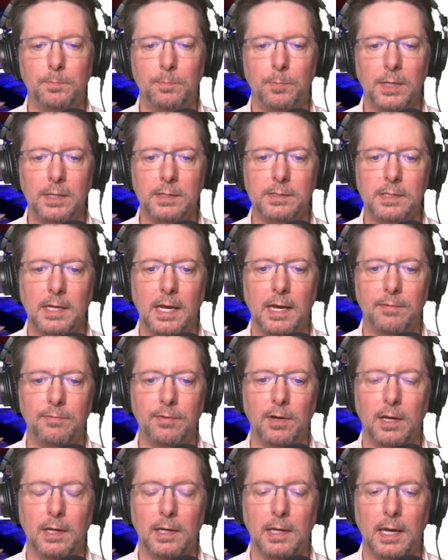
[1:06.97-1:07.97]

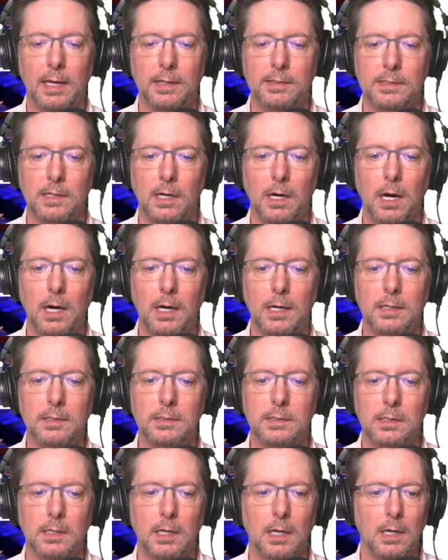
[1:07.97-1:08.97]

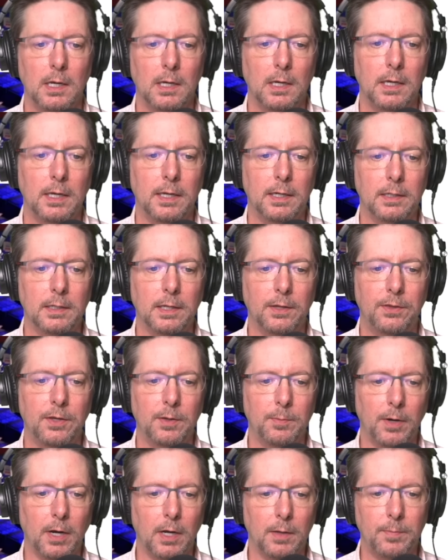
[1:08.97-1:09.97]
BisFASIs, in
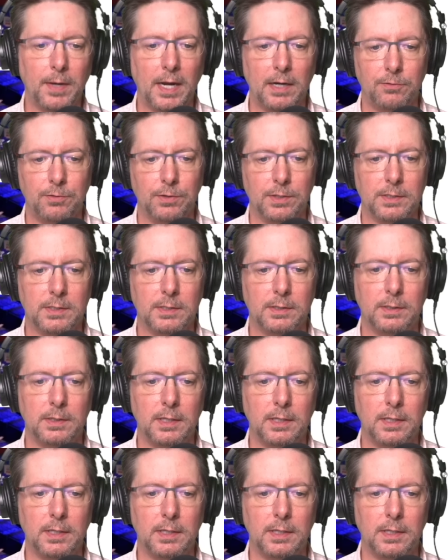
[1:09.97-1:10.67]
lithium-ion batteries.